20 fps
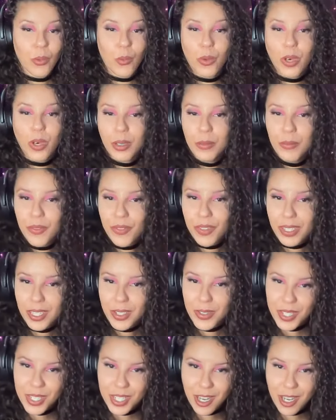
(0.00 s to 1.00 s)
Welcome,
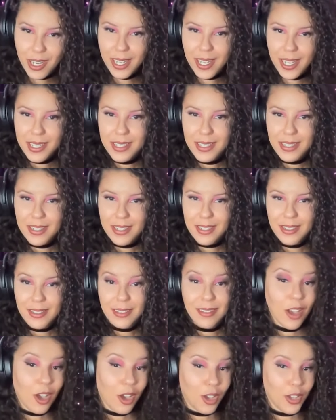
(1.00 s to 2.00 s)
fellow Stardust.
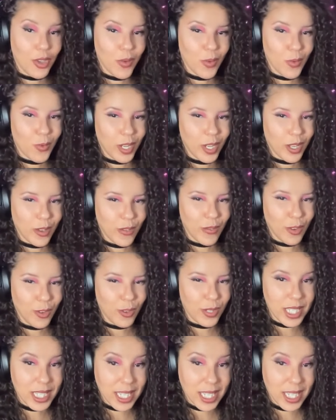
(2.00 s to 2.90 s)
Are you ready for a